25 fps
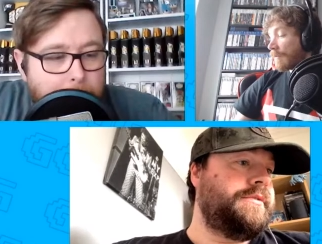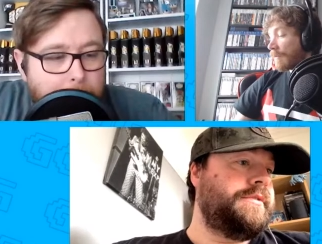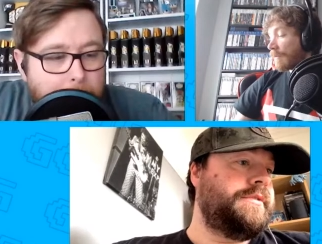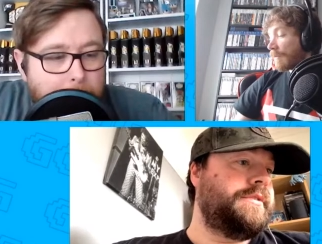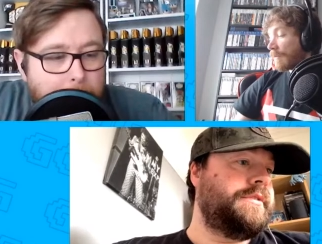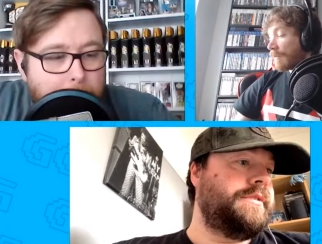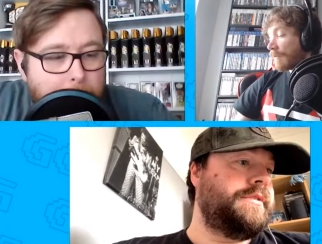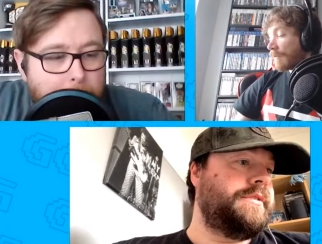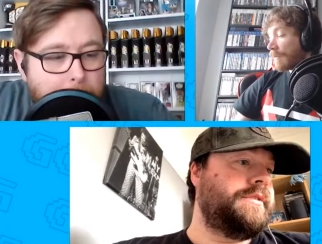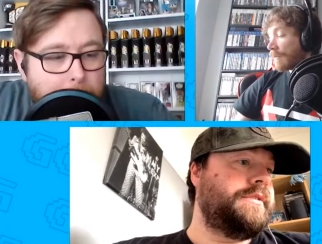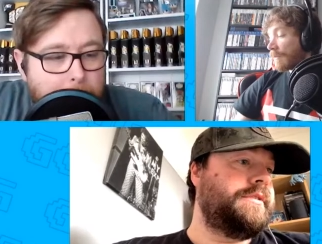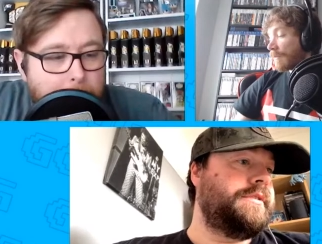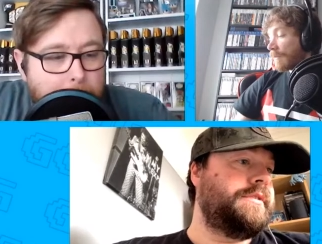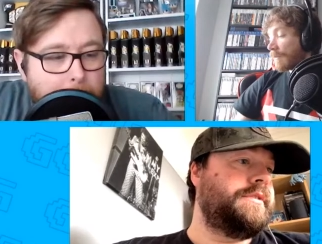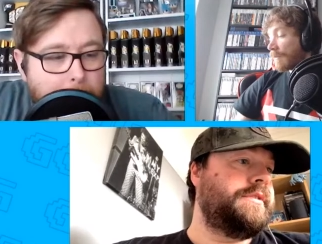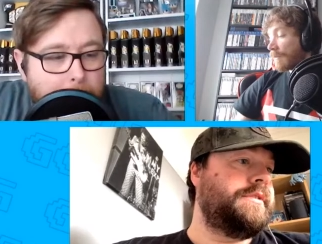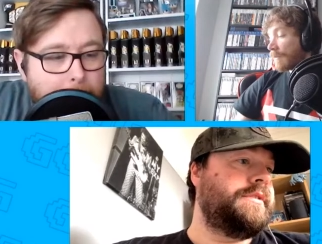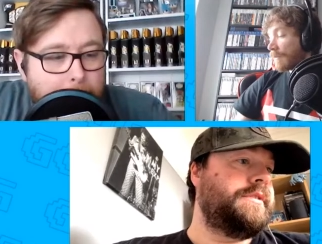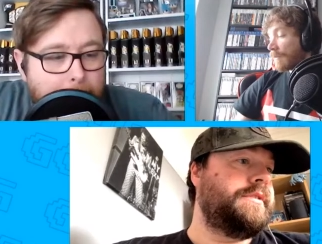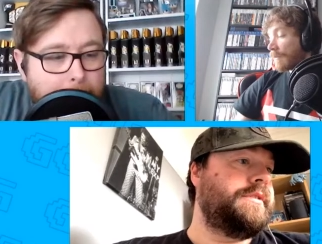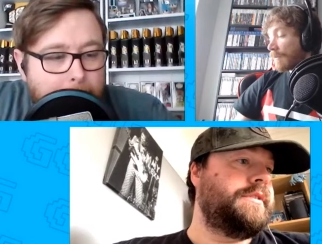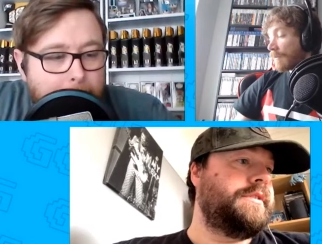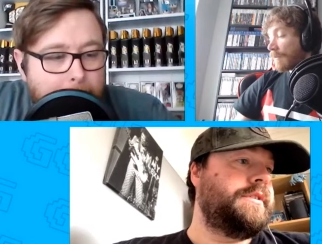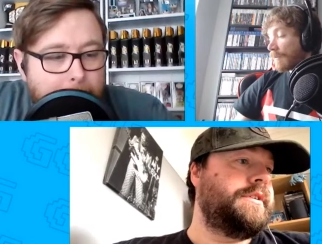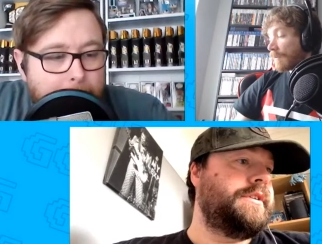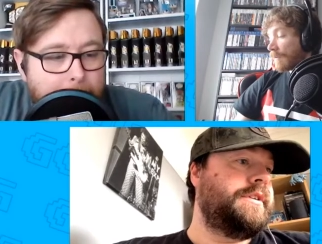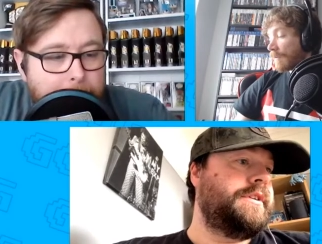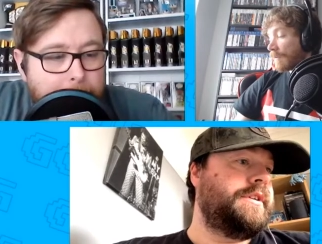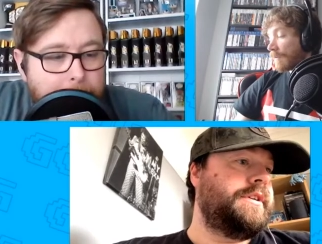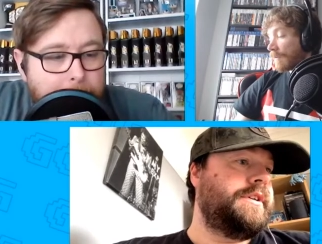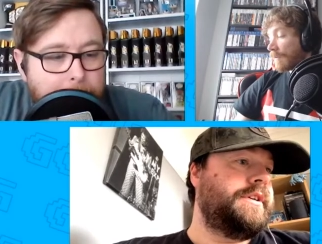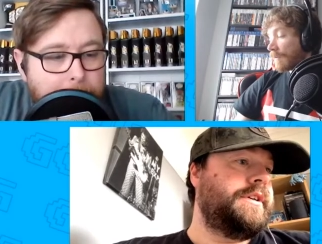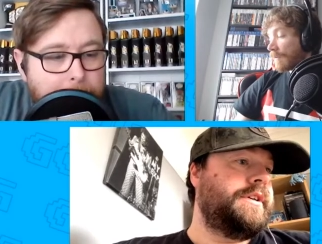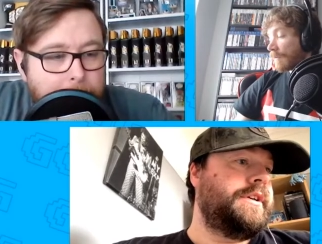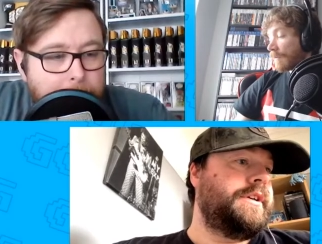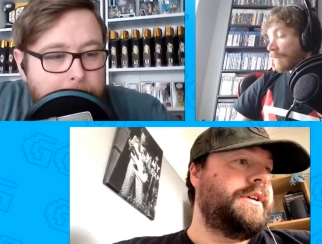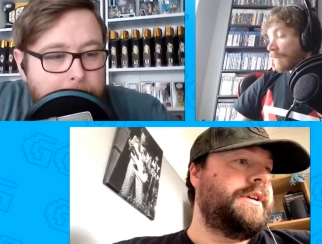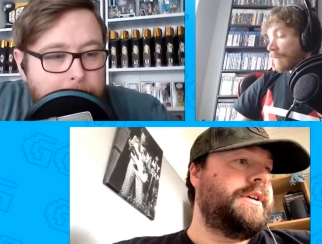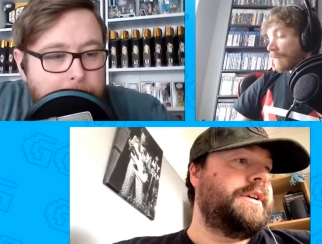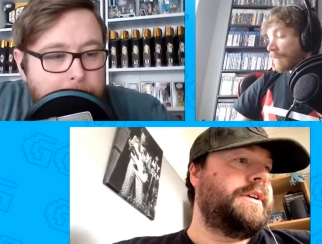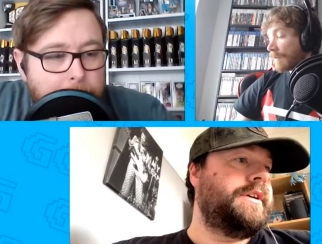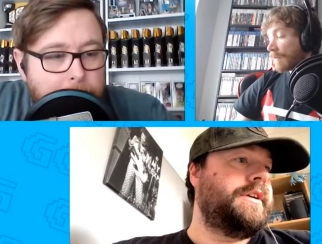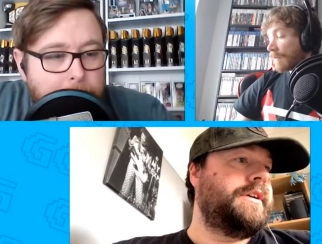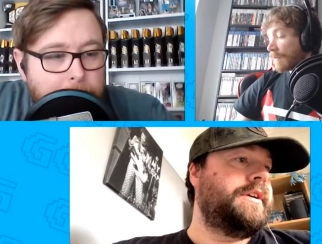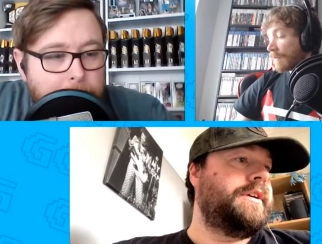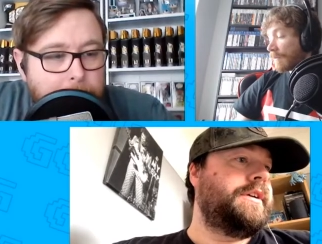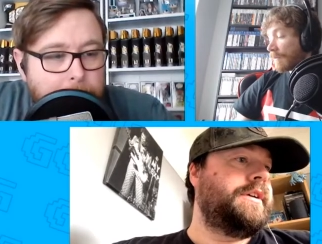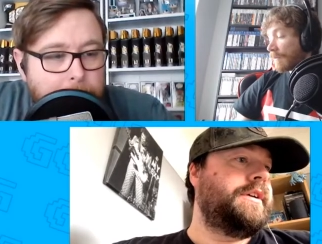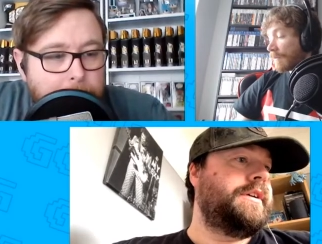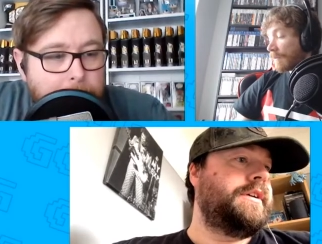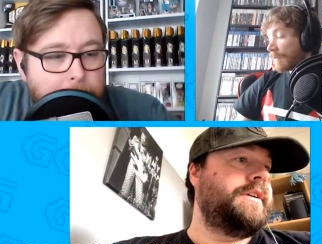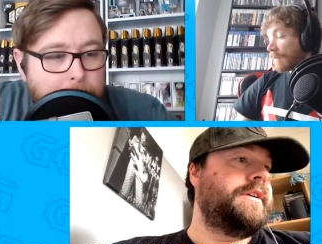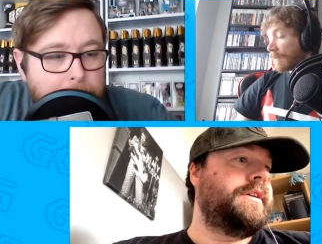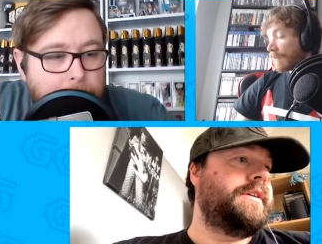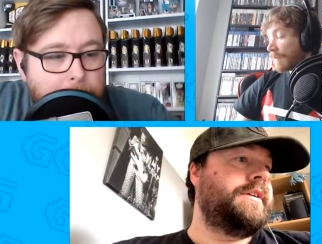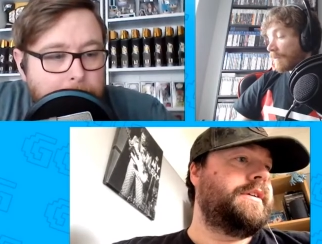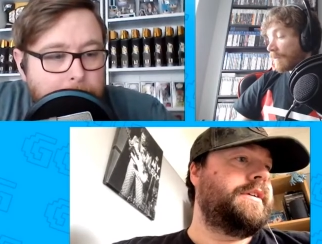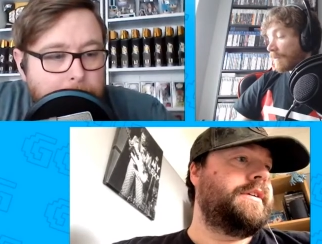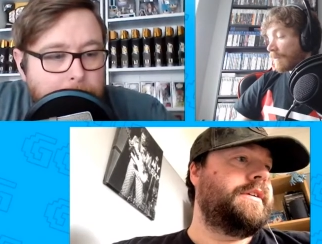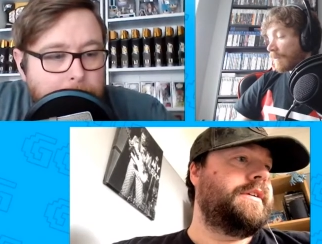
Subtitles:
(silence)